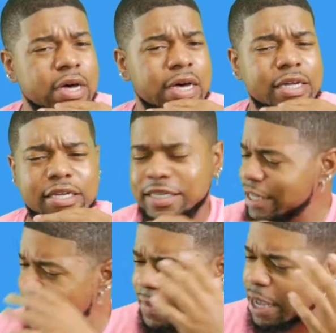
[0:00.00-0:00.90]
His
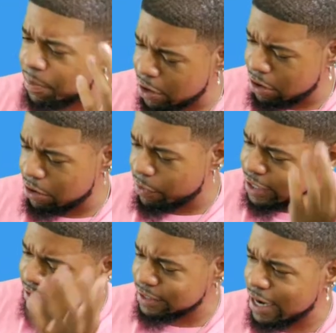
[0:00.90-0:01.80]
name ain't Paul. What's
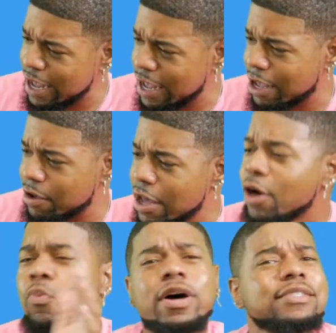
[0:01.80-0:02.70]
his name?
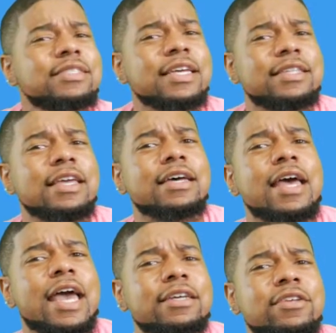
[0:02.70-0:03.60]
What's Cynthia's
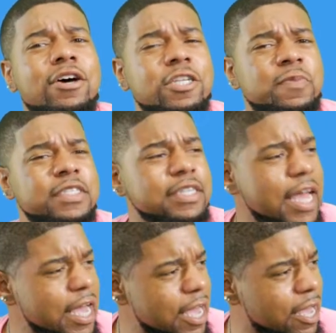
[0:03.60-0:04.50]
ex-husband's
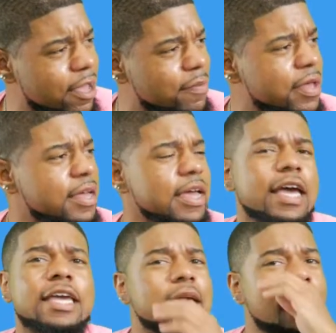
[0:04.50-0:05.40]
name?
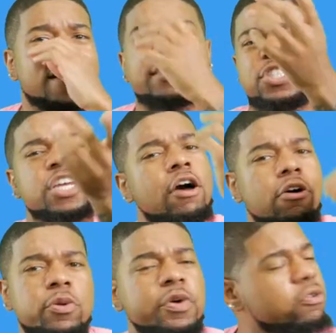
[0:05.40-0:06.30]
And she
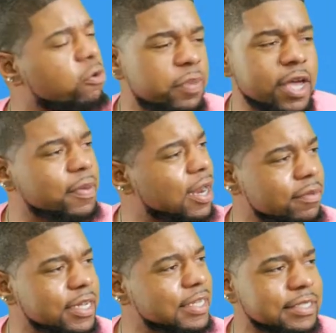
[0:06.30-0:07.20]
called him Uncle Ben, but
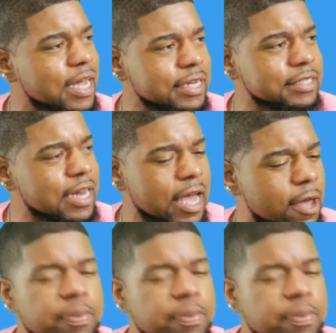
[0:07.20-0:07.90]
that's not his name.